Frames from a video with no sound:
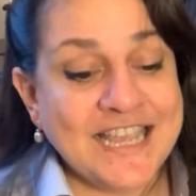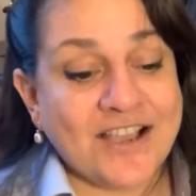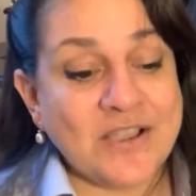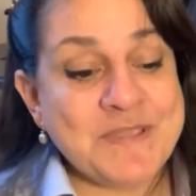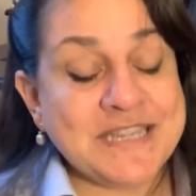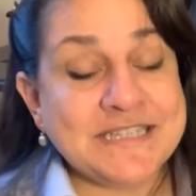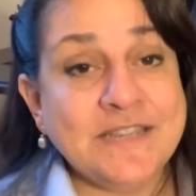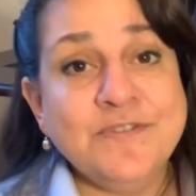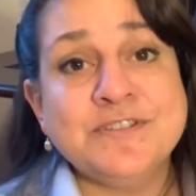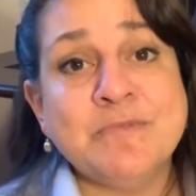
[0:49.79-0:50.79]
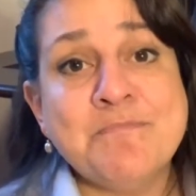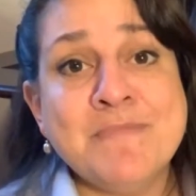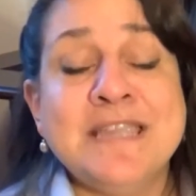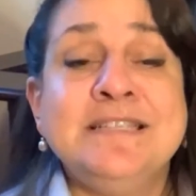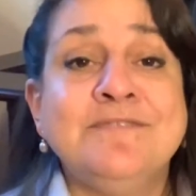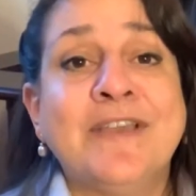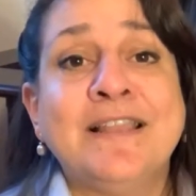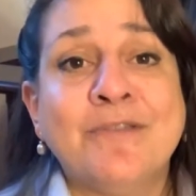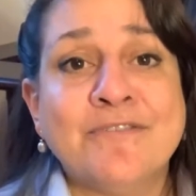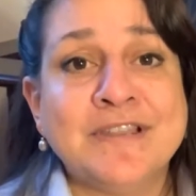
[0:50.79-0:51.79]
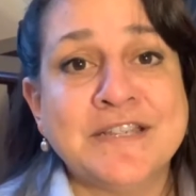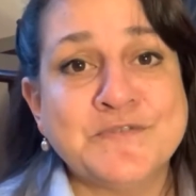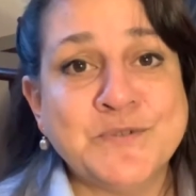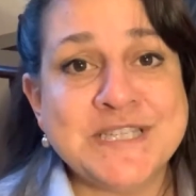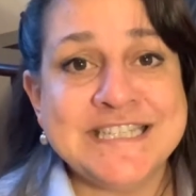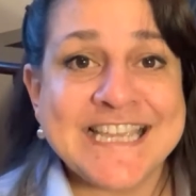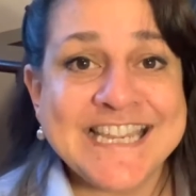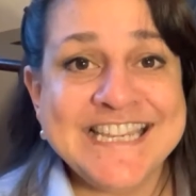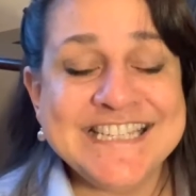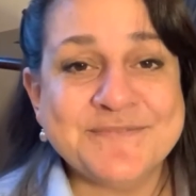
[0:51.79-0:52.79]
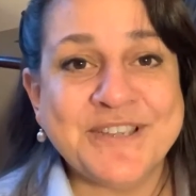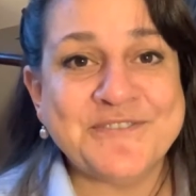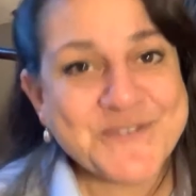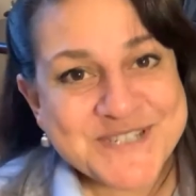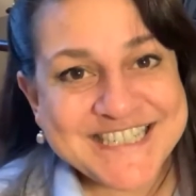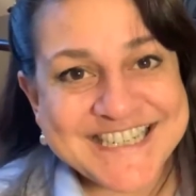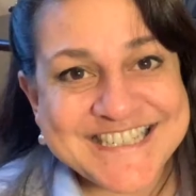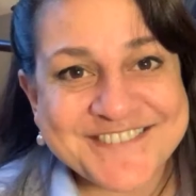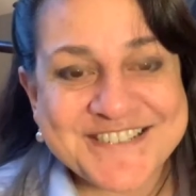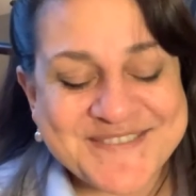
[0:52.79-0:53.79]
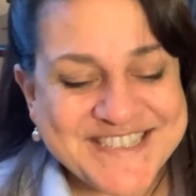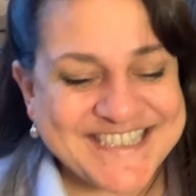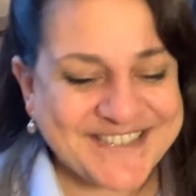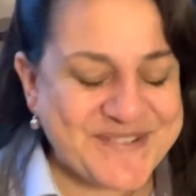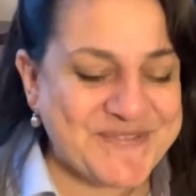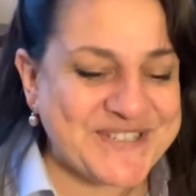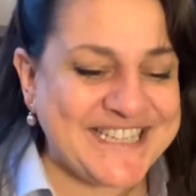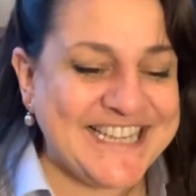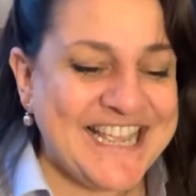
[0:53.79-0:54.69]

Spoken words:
I'm here to give you some amazing value over the next 14 days. We are 14 days to Christmas, everybody.